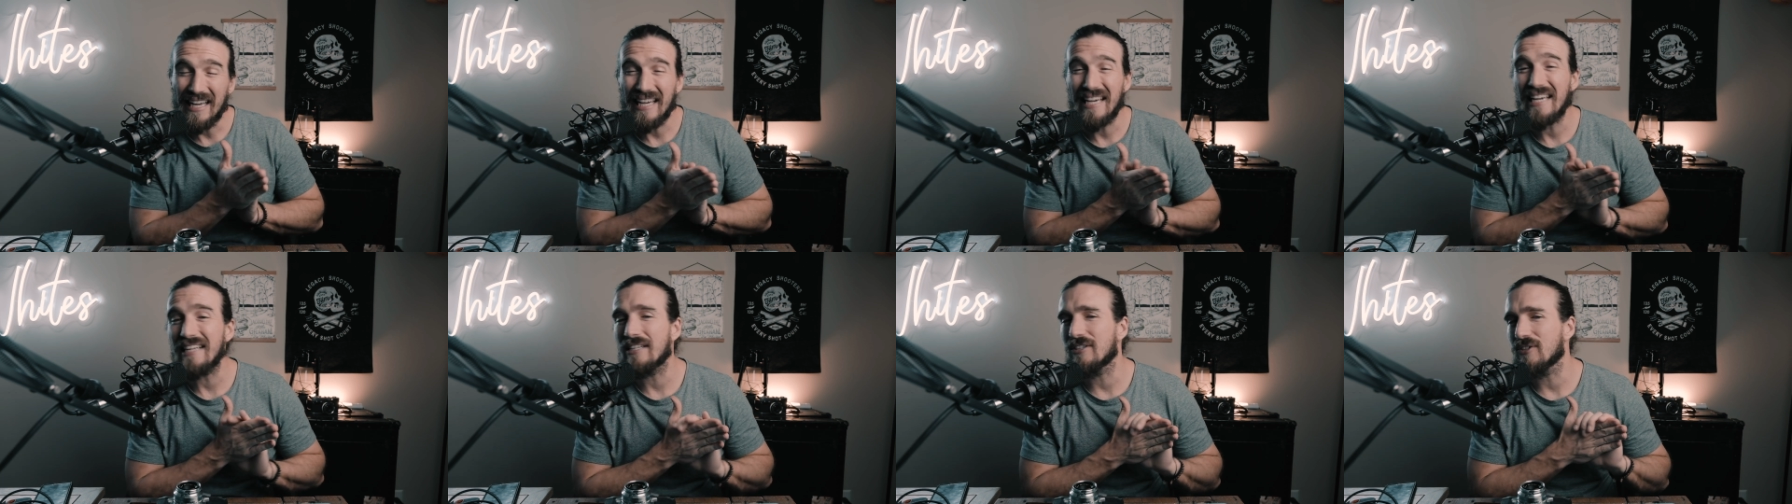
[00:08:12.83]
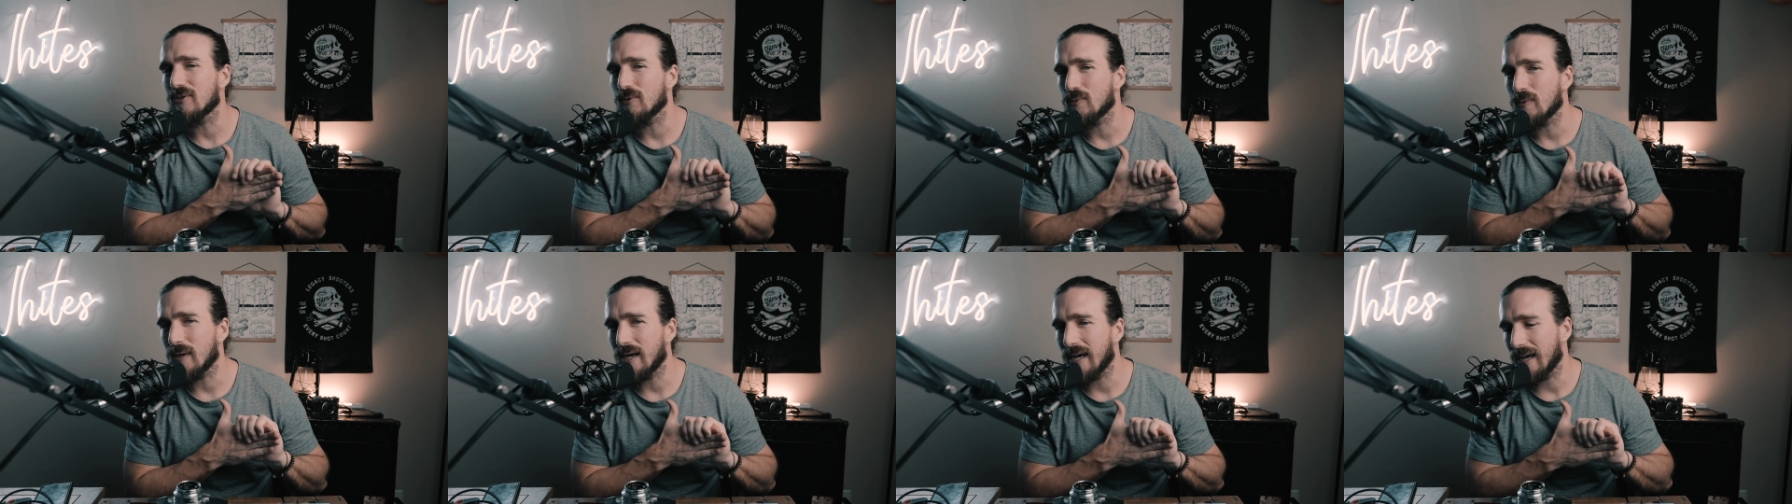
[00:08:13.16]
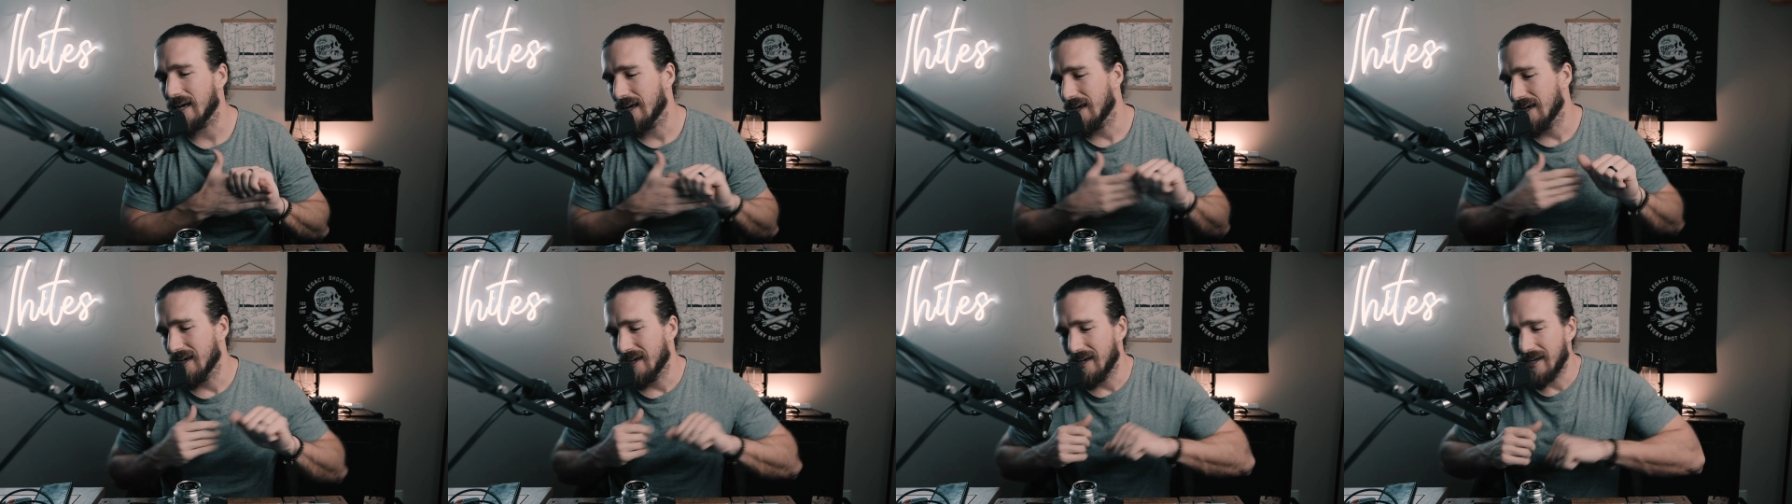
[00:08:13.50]
eats away
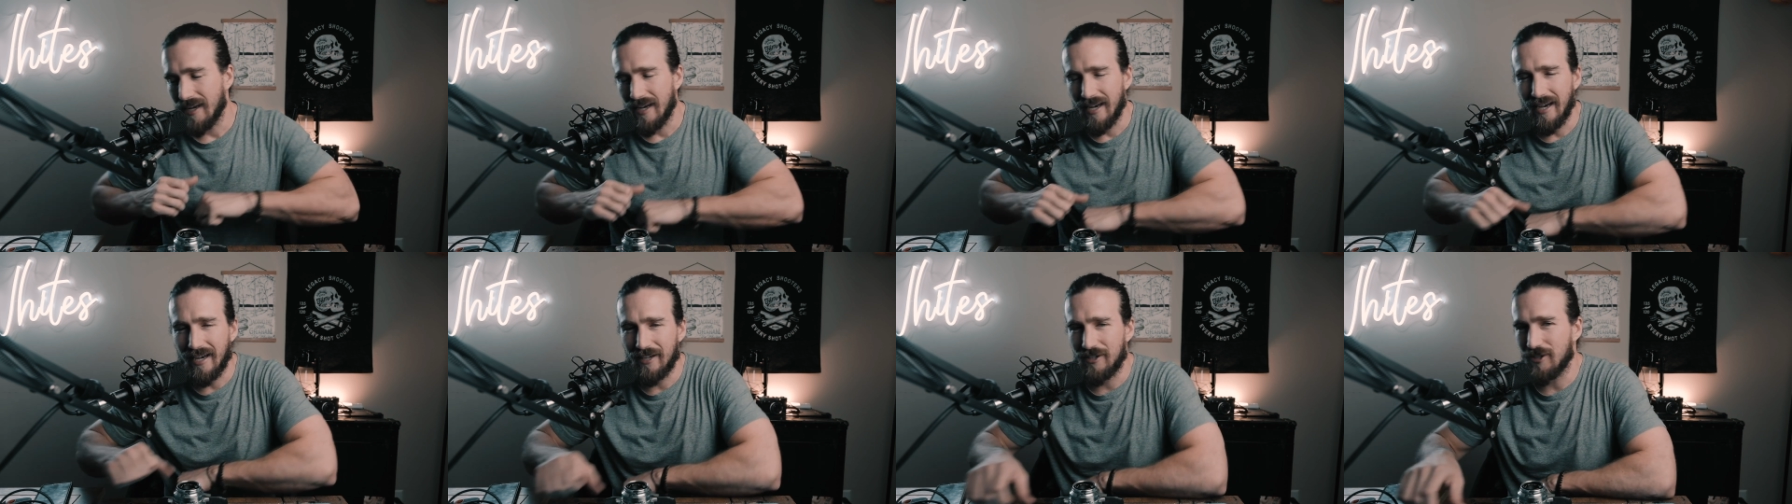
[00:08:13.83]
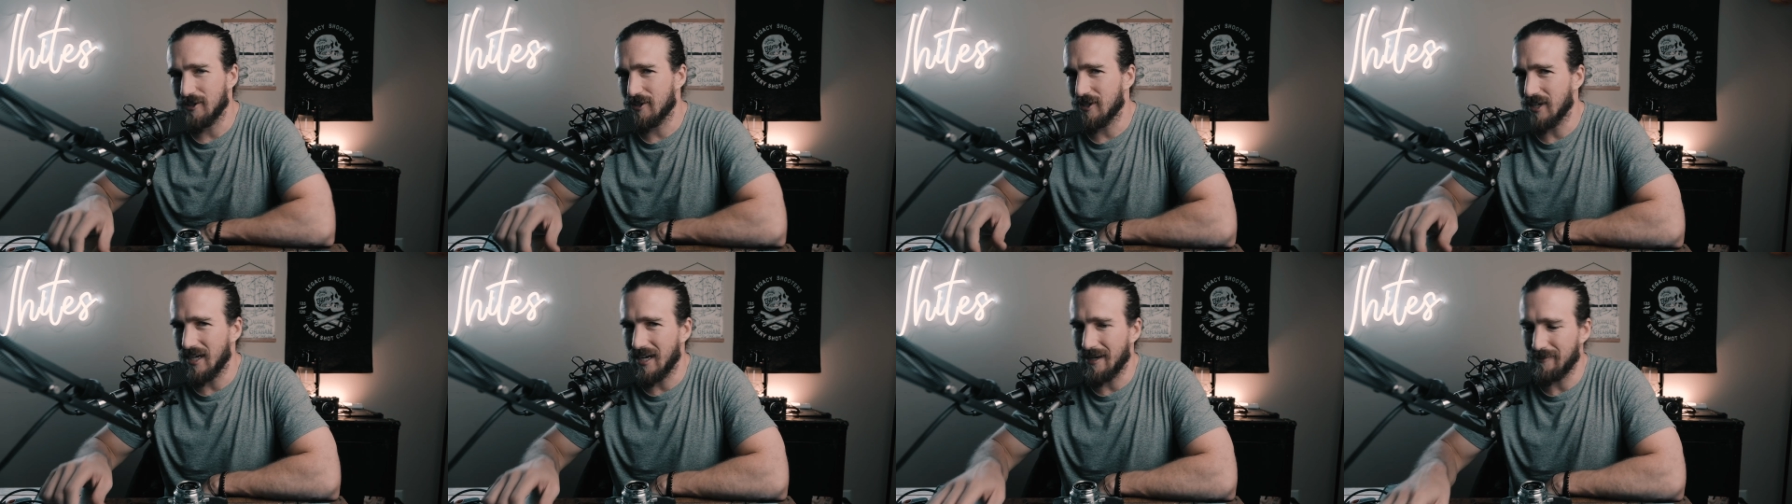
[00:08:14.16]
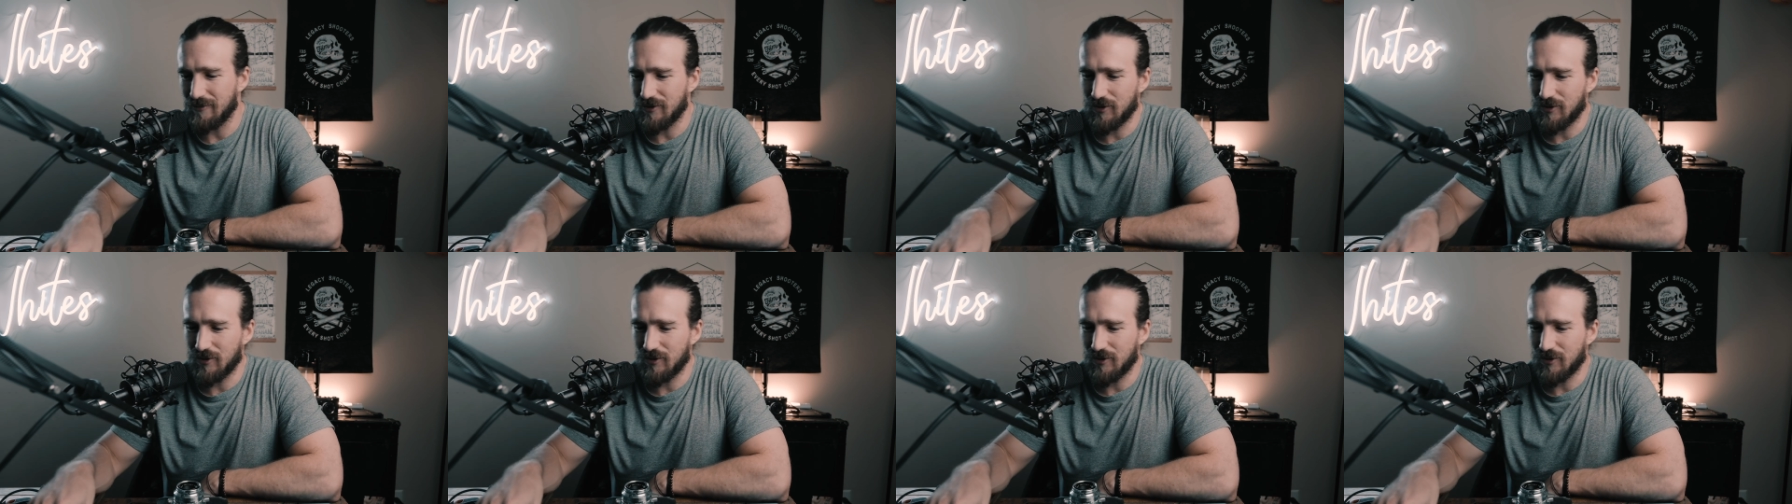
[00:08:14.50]
at your time.